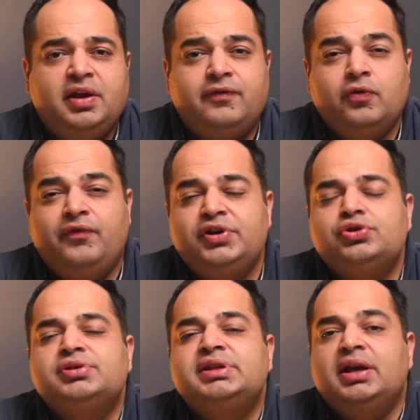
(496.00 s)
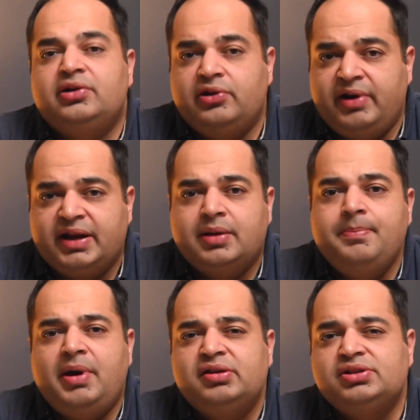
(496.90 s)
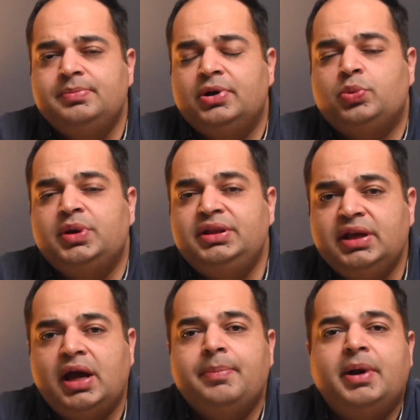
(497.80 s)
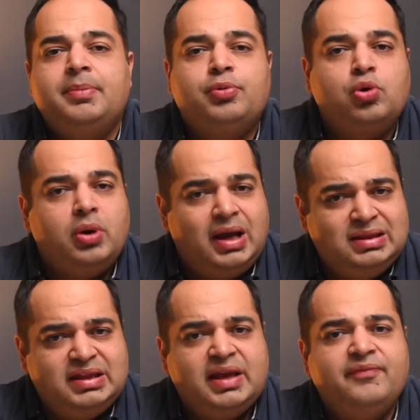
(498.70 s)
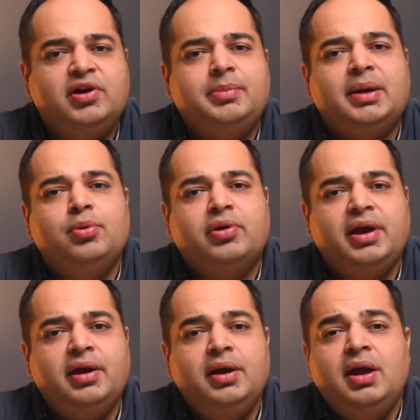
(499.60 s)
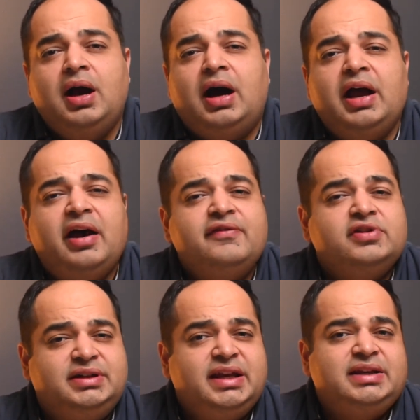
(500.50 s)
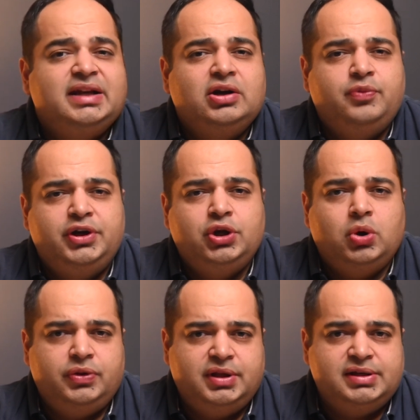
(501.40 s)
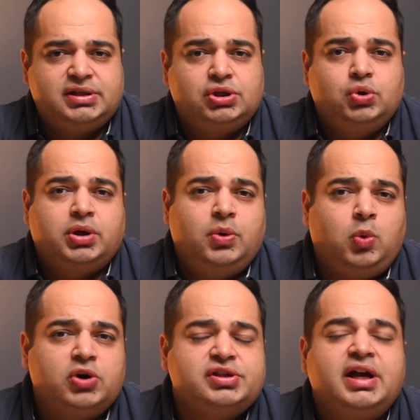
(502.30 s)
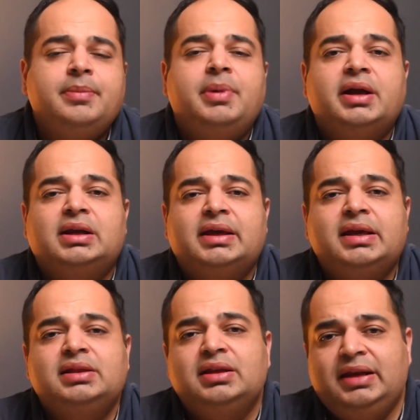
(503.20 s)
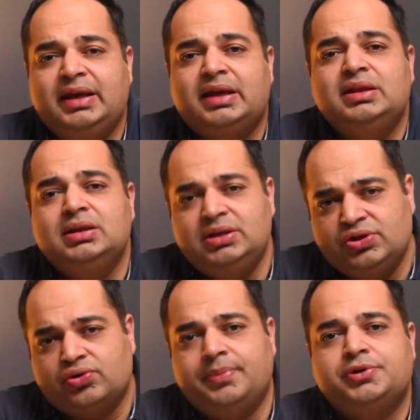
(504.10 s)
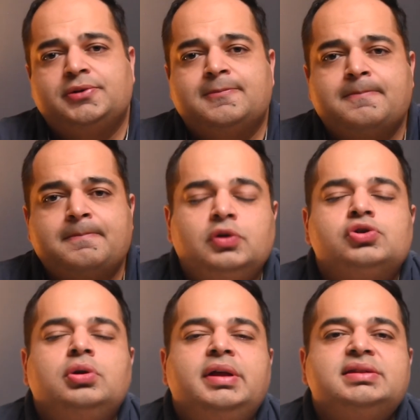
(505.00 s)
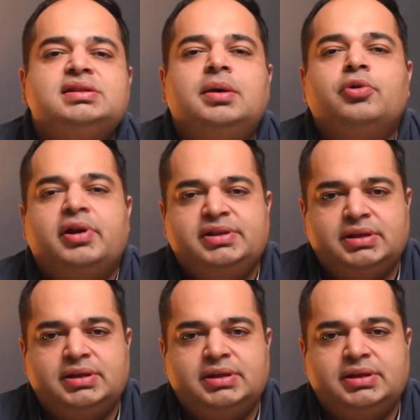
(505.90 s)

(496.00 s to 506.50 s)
If you wish to see a direct comparison between the iPad Pro and the M1 MacBook Air, I have a detailed video on this. You can watch that by clicking the link in the description. So let's summarize